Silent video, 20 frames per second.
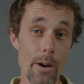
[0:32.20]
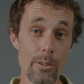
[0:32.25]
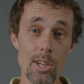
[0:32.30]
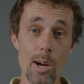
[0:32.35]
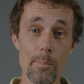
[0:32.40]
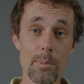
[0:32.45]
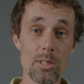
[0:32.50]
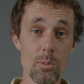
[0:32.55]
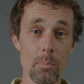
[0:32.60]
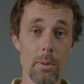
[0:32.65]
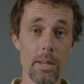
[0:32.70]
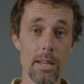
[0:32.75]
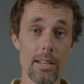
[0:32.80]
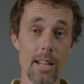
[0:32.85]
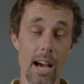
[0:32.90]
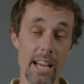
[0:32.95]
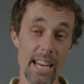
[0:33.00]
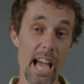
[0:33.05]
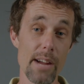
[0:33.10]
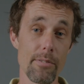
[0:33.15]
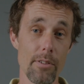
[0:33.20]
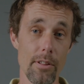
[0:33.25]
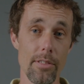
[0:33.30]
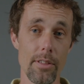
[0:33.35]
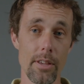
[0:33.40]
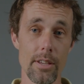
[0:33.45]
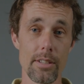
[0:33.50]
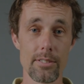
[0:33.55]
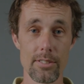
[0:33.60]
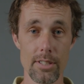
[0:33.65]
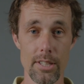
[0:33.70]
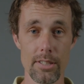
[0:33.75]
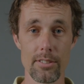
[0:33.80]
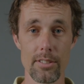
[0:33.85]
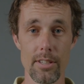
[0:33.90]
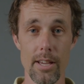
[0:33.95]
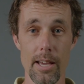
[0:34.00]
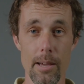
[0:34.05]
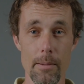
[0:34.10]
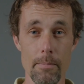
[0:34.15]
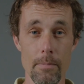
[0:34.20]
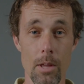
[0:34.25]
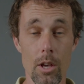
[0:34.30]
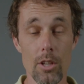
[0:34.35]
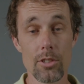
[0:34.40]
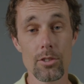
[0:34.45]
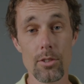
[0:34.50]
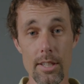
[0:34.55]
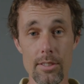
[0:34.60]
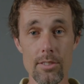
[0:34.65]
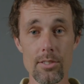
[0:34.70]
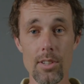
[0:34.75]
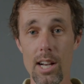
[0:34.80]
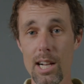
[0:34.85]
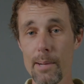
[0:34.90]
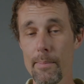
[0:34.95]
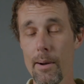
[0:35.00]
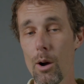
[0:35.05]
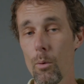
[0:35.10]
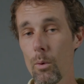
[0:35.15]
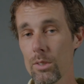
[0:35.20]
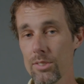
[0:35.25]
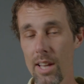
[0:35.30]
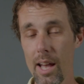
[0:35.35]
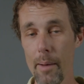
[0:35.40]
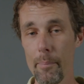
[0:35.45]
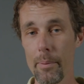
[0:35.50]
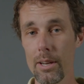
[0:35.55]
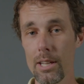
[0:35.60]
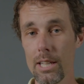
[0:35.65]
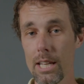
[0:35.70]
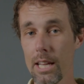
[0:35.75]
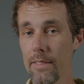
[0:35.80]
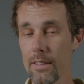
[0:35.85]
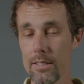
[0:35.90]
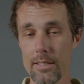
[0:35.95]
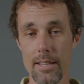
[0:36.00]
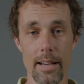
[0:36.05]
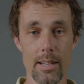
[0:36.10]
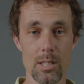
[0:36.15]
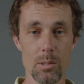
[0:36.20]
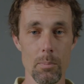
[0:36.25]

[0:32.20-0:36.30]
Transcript: you're up to speed on everything CCA. So let's talk about what's happening in the tech